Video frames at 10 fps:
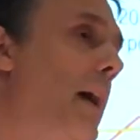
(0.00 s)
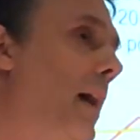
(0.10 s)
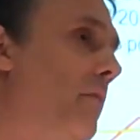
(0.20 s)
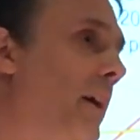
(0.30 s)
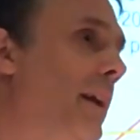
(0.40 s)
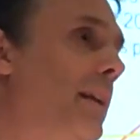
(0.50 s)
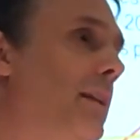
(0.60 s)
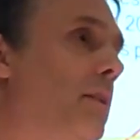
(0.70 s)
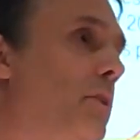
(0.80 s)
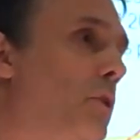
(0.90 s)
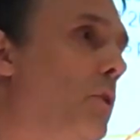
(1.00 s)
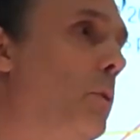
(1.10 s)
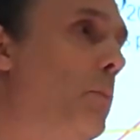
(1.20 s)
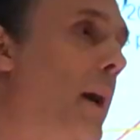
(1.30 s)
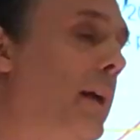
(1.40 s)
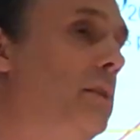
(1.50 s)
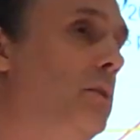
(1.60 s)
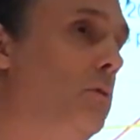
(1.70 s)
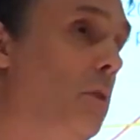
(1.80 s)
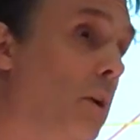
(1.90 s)
had very little to do with patterns
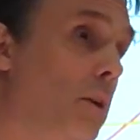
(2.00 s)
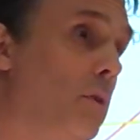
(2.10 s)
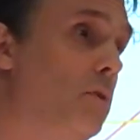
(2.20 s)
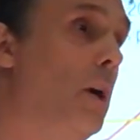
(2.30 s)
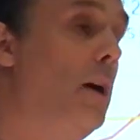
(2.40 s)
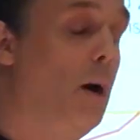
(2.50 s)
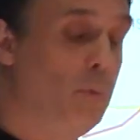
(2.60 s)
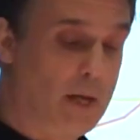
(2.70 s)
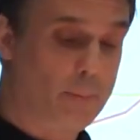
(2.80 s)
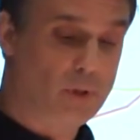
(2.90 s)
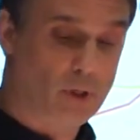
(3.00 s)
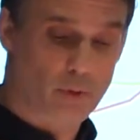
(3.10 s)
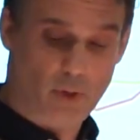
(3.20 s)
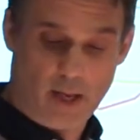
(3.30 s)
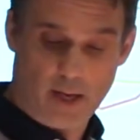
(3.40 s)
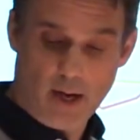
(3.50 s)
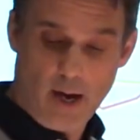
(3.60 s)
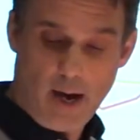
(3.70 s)
in drug use and was absolutely